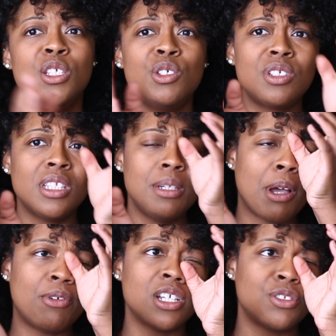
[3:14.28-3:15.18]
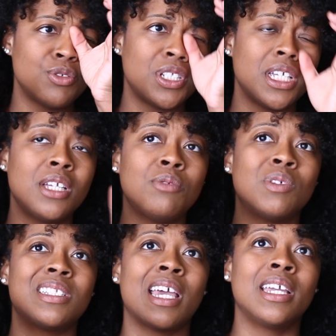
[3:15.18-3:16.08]
Usually my wash routine
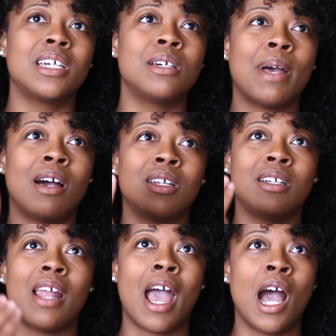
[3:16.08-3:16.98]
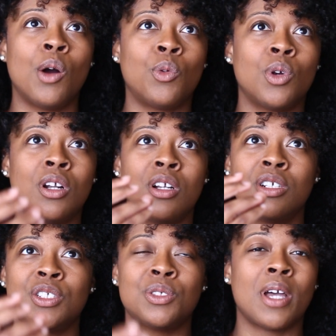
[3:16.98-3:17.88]
would take about an
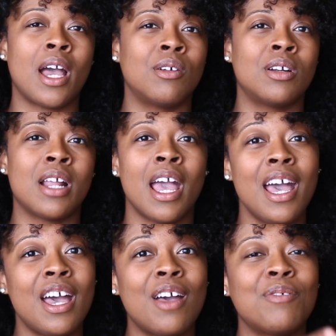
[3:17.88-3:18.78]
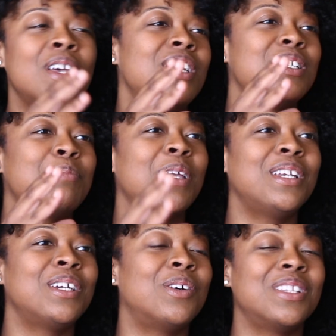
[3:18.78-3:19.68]
hour to an hour and a half
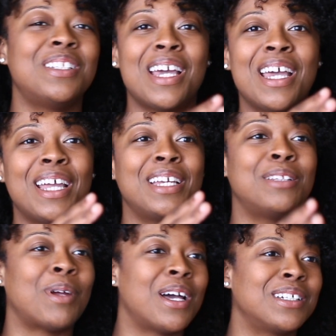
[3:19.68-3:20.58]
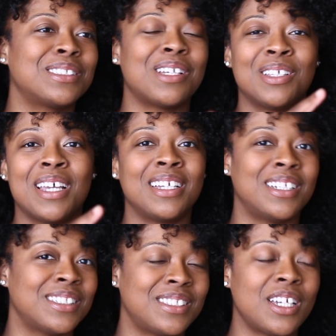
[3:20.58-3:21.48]
depending on the day, the products, all that
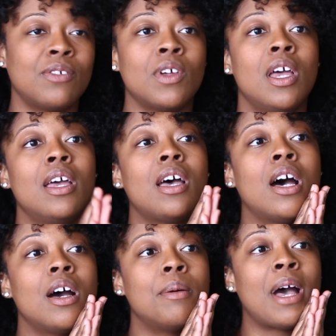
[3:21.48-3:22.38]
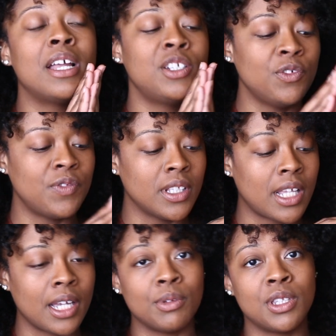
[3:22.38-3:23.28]
good stuff. Um, I do feel
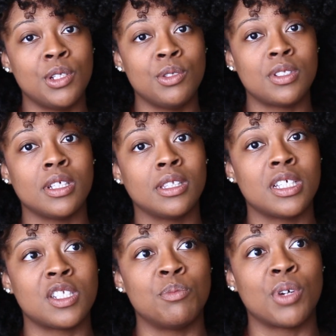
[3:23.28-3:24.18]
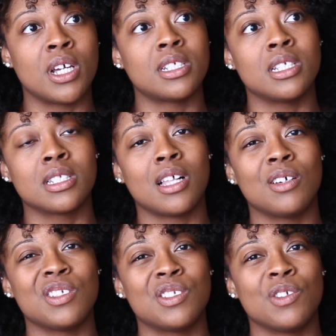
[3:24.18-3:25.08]
like with using this brush it's
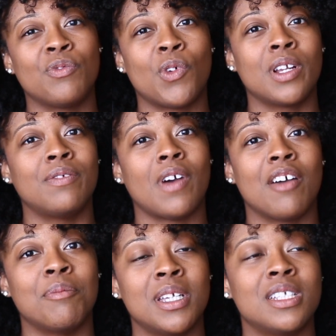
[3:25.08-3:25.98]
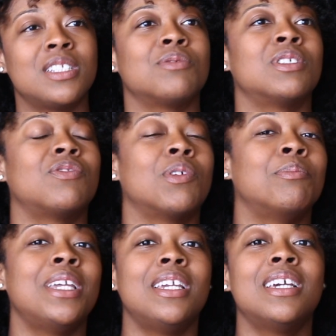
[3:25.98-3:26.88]
closer to 45 minutes, which for
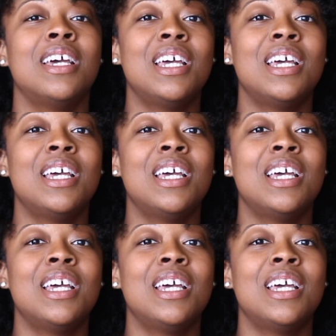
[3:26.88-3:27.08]
me